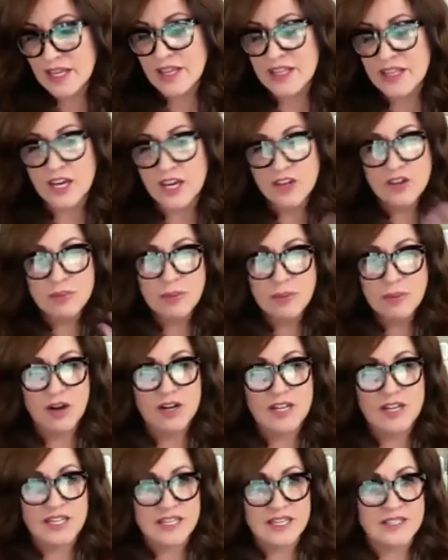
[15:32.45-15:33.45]
The other
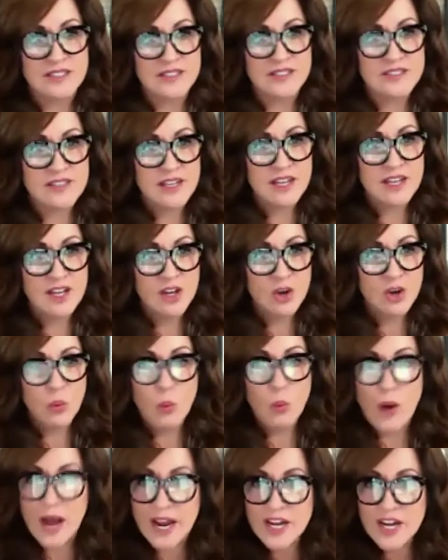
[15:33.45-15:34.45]
part is,
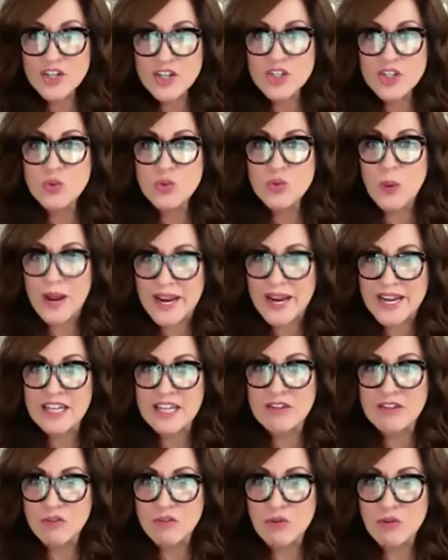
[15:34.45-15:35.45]
why are you
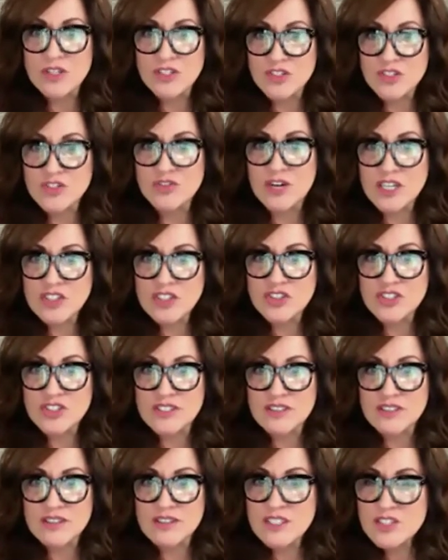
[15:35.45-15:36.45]
waiting for instruction?
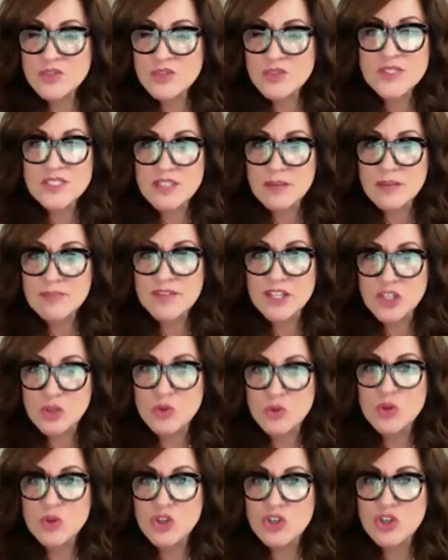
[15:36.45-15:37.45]
This was something
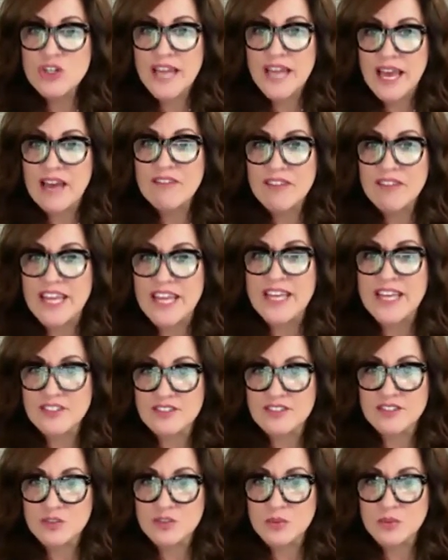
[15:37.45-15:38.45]
you could have
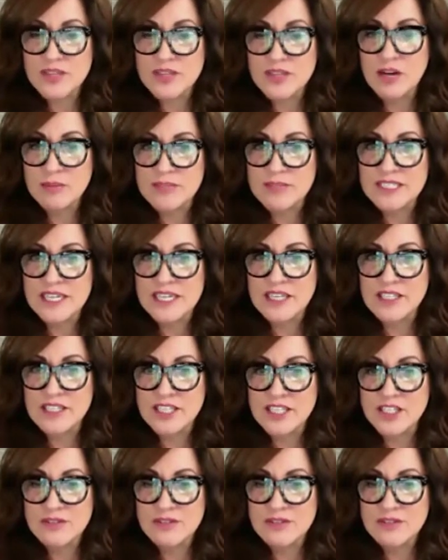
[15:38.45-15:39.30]
handled without me telling you.